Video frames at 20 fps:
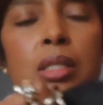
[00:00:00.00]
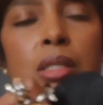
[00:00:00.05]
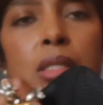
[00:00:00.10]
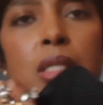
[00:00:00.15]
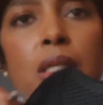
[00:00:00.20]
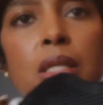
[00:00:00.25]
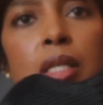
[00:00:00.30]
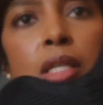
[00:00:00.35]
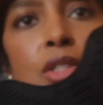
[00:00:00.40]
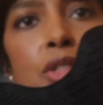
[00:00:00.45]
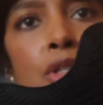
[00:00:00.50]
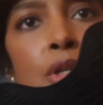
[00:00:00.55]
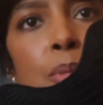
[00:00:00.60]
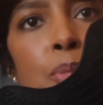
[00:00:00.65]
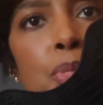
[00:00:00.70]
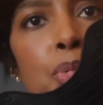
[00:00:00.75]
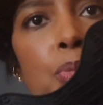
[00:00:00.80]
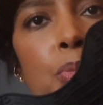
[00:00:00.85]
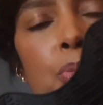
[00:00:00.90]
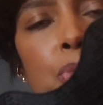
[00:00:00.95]
to get
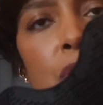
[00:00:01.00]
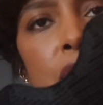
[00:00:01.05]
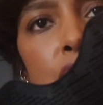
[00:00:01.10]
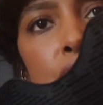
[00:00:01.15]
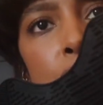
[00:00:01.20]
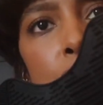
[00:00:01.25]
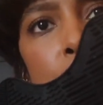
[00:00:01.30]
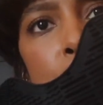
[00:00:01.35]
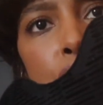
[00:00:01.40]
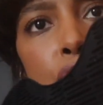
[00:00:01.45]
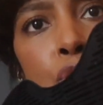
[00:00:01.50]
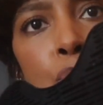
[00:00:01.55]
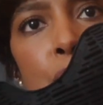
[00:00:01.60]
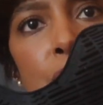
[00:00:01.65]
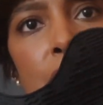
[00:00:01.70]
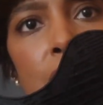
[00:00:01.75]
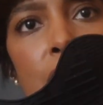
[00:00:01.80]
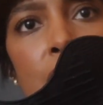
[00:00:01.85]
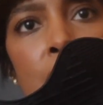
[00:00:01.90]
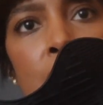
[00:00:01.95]
your brushes
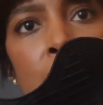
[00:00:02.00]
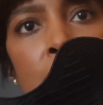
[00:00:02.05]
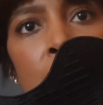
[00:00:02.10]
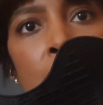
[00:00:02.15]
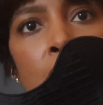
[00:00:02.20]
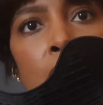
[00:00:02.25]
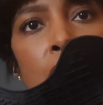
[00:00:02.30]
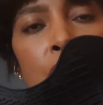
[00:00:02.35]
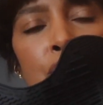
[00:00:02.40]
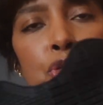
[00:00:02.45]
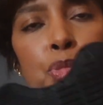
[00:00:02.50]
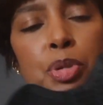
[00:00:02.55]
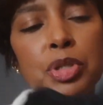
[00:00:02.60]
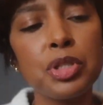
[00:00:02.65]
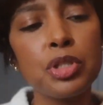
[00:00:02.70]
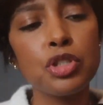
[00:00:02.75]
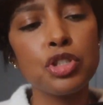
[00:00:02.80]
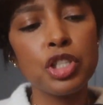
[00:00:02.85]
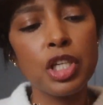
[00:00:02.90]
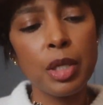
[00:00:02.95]
super clean. And you put
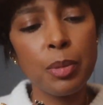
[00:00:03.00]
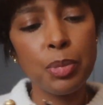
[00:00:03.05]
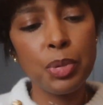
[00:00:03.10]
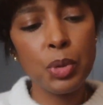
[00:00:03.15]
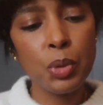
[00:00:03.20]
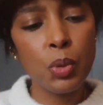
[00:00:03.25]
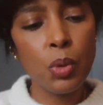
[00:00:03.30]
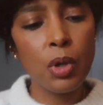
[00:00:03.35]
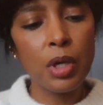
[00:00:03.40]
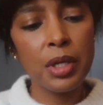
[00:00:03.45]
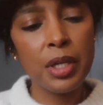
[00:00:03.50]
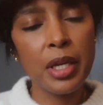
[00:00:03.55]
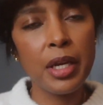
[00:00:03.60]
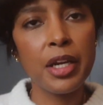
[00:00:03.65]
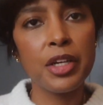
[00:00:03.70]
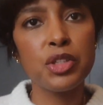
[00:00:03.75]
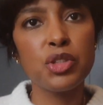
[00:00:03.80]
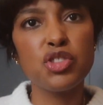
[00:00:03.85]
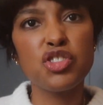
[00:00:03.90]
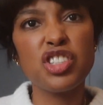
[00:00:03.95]
the shampoo on there,
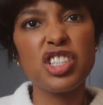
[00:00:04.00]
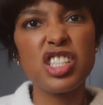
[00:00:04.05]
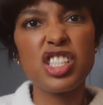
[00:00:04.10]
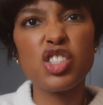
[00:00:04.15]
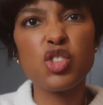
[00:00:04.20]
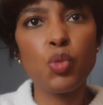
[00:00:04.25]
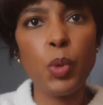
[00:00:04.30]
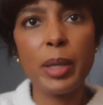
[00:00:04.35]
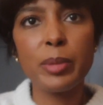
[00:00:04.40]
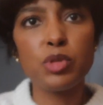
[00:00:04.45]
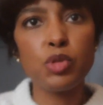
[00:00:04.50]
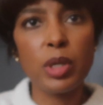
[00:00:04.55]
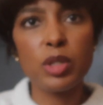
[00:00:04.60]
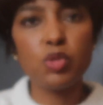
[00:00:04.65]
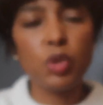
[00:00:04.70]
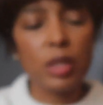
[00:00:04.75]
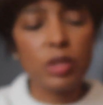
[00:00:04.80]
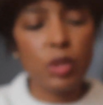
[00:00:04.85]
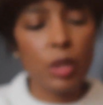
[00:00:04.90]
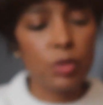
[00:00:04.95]
you just swipe, swipe,
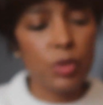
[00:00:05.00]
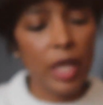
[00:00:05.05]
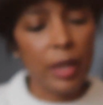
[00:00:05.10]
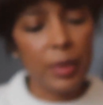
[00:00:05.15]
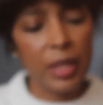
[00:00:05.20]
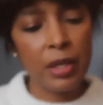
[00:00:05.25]
swipe, swipe, swipe.